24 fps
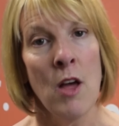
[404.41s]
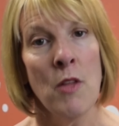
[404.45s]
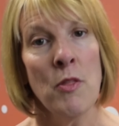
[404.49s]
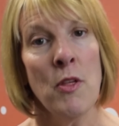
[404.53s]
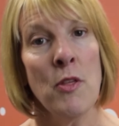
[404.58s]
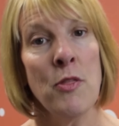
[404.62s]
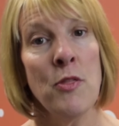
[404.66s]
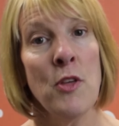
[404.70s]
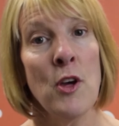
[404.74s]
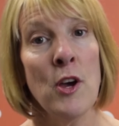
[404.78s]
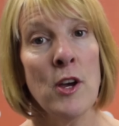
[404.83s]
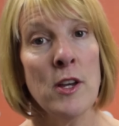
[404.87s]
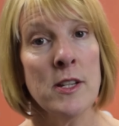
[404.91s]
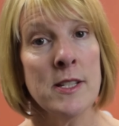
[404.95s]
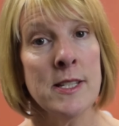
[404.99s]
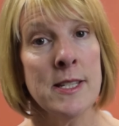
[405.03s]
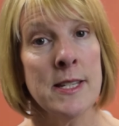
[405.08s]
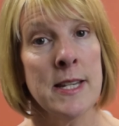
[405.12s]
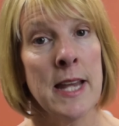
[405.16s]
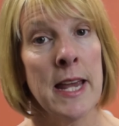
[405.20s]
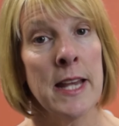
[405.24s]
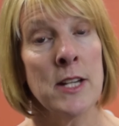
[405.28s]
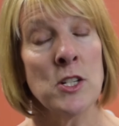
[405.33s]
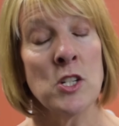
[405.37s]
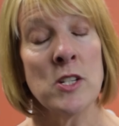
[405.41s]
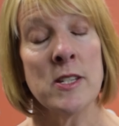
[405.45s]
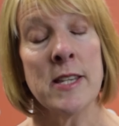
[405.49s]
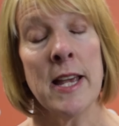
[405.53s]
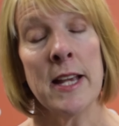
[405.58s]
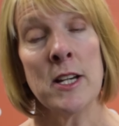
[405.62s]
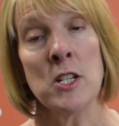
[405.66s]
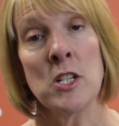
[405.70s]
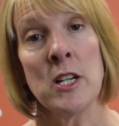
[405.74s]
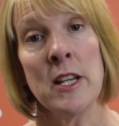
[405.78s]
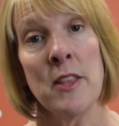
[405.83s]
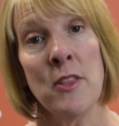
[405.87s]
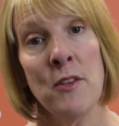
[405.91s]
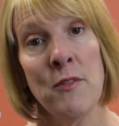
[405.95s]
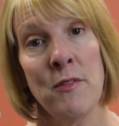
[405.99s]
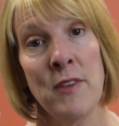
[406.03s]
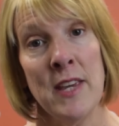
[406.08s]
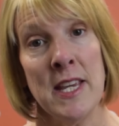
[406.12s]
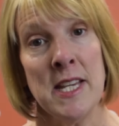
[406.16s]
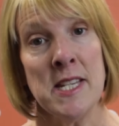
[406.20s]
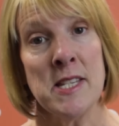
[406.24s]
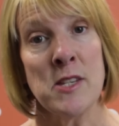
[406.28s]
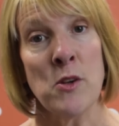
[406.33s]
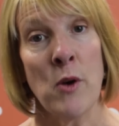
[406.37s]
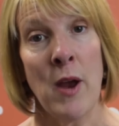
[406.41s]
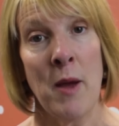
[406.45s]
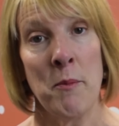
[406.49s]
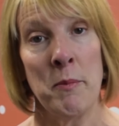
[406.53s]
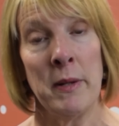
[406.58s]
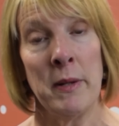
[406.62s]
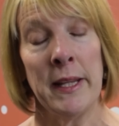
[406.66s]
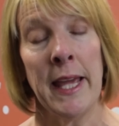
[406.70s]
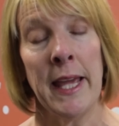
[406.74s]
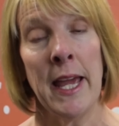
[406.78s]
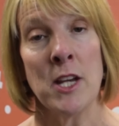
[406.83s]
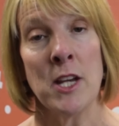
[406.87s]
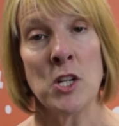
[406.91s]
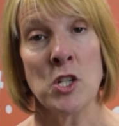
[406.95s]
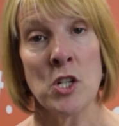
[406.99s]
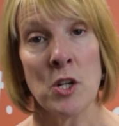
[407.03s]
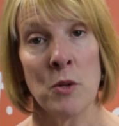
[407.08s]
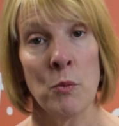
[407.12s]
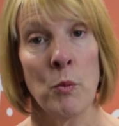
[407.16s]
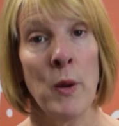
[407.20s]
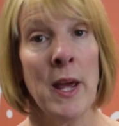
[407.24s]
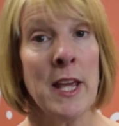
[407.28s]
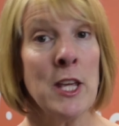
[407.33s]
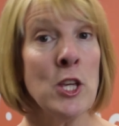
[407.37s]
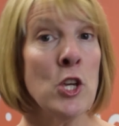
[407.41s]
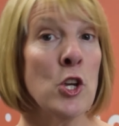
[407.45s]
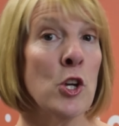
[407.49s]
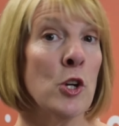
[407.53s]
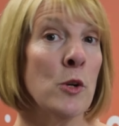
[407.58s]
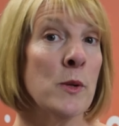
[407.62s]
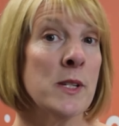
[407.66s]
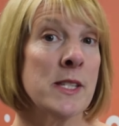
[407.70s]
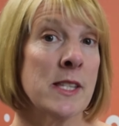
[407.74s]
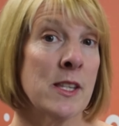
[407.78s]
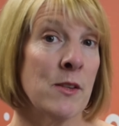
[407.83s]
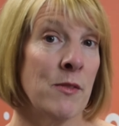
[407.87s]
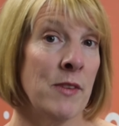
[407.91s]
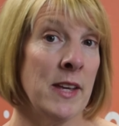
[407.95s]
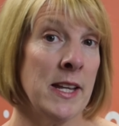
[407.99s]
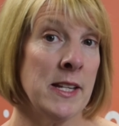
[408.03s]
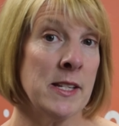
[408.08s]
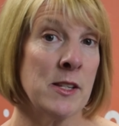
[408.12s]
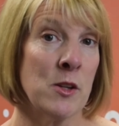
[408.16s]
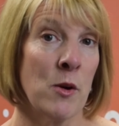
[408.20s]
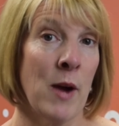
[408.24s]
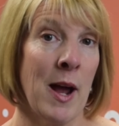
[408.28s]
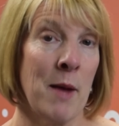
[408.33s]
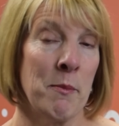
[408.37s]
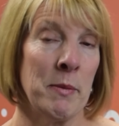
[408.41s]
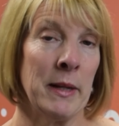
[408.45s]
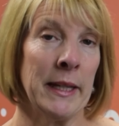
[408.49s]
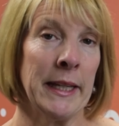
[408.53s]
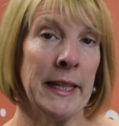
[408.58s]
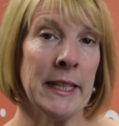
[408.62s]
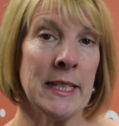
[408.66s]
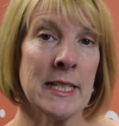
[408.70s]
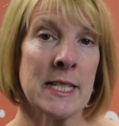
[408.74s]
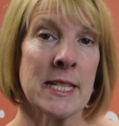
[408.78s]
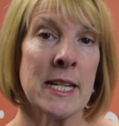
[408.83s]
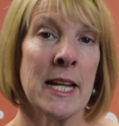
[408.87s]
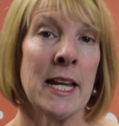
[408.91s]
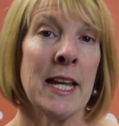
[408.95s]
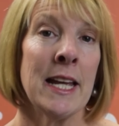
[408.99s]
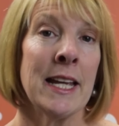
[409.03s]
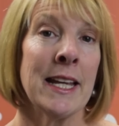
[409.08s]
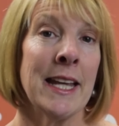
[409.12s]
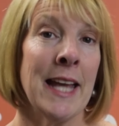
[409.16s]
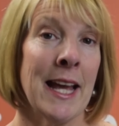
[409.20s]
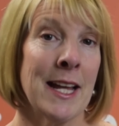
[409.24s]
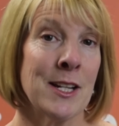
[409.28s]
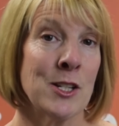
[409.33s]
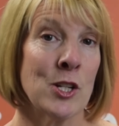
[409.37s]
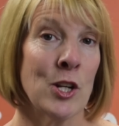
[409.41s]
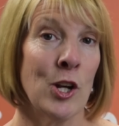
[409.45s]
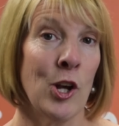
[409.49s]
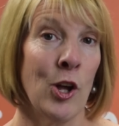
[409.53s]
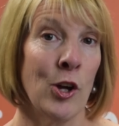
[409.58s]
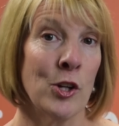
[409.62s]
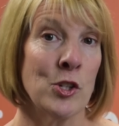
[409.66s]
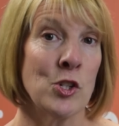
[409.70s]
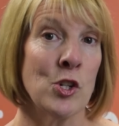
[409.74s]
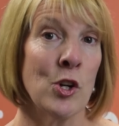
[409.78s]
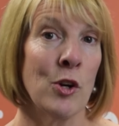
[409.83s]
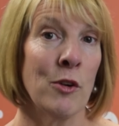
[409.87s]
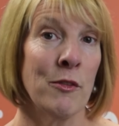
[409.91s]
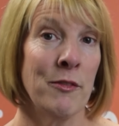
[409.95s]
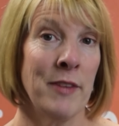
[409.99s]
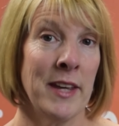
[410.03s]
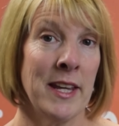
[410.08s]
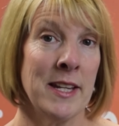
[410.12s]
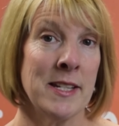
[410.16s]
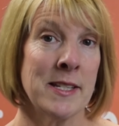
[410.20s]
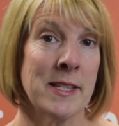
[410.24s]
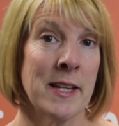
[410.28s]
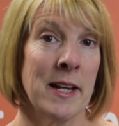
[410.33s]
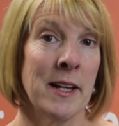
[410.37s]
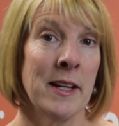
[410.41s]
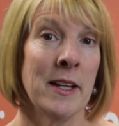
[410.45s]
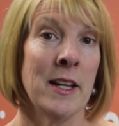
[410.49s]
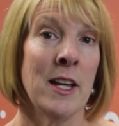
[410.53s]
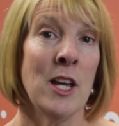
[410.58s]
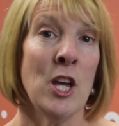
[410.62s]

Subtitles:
The third stage is actually the visa application, where you as the visa applicant get to lodge your visa.